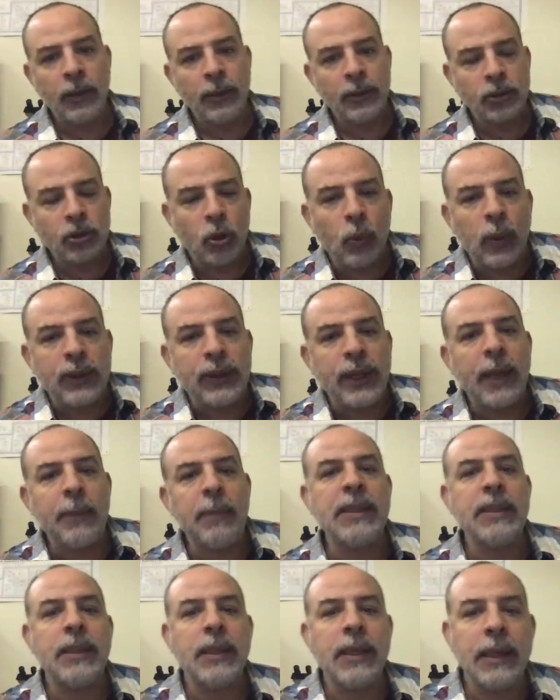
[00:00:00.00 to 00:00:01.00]
So what
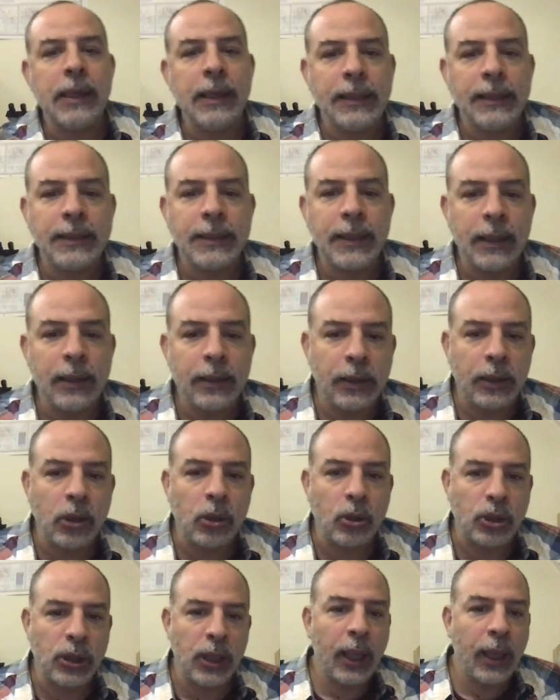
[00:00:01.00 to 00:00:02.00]
happens here is that
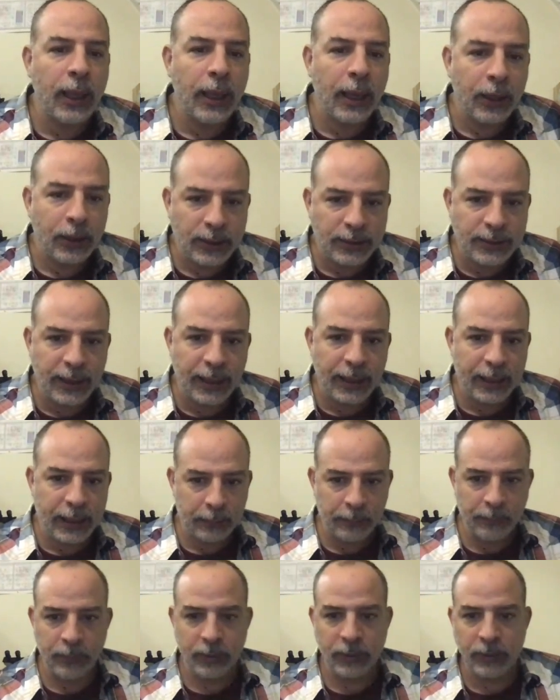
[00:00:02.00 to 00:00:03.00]
you see here this
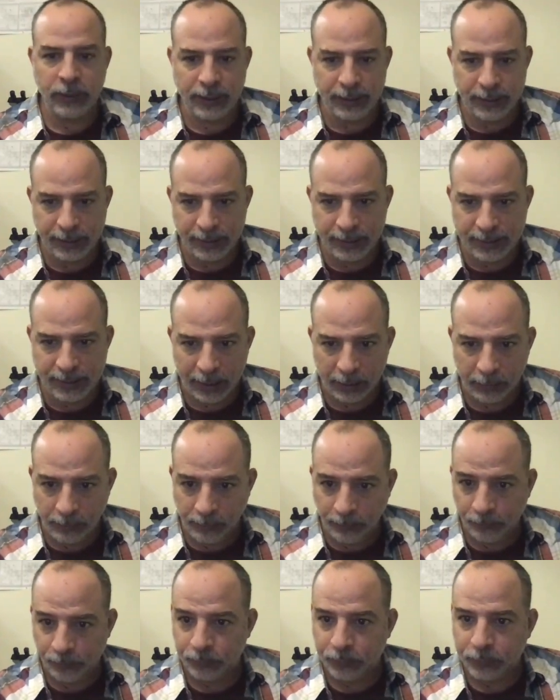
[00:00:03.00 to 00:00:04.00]
diagram, this is
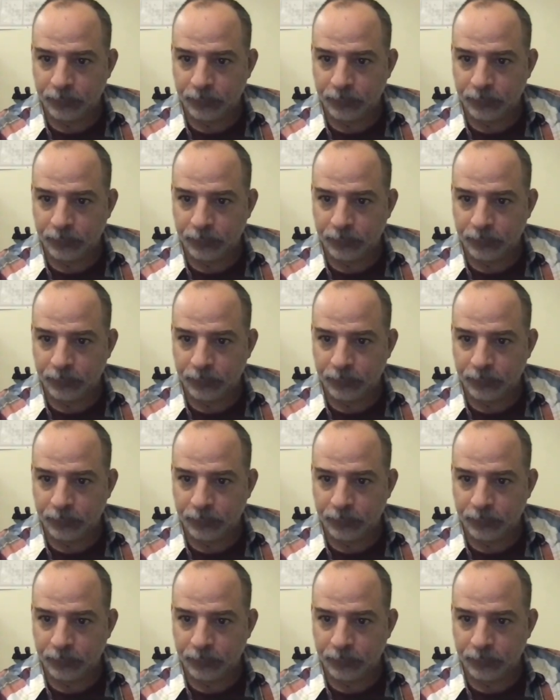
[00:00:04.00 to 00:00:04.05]
time.